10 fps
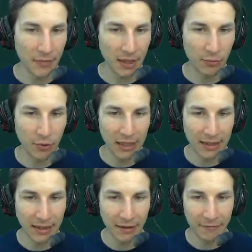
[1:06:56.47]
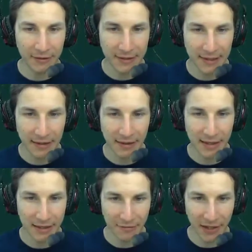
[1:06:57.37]
I haven't set
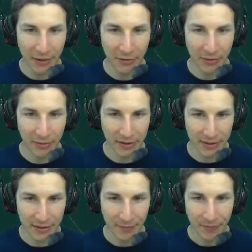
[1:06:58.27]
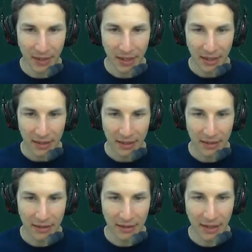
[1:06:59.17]
these variables
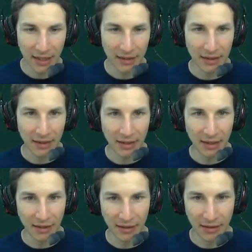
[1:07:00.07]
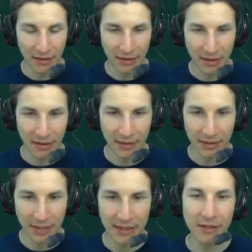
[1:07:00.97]
in the
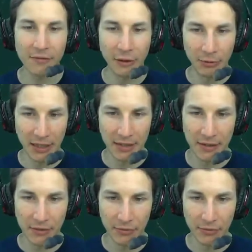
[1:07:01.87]
TensorFlow test suite,